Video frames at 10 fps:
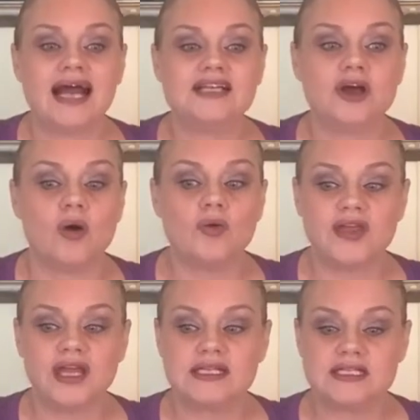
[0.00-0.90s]
I don't
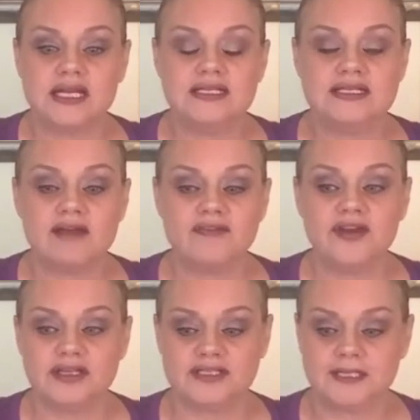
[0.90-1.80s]
think it's a
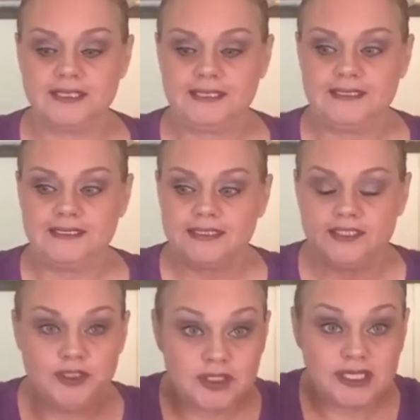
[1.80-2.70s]
definite,
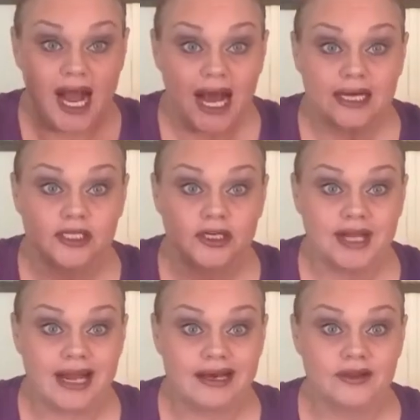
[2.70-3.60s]
you gotta learn
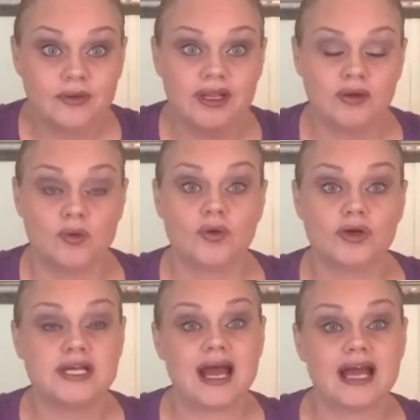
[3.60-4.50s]
how to do it in order
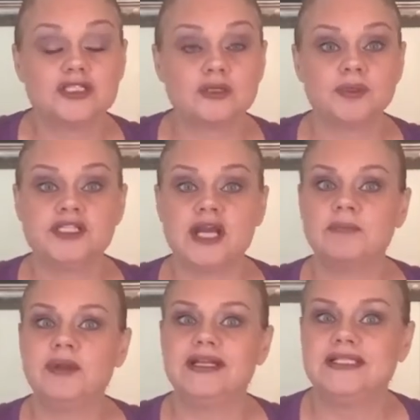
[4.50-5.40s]
to astral
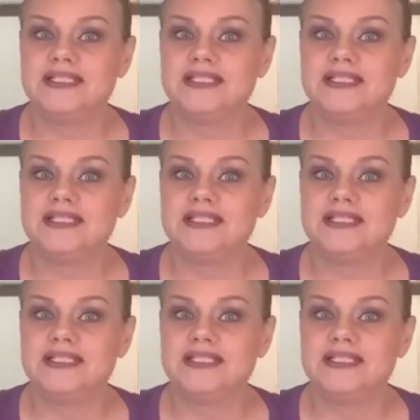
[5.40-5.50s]
project, but it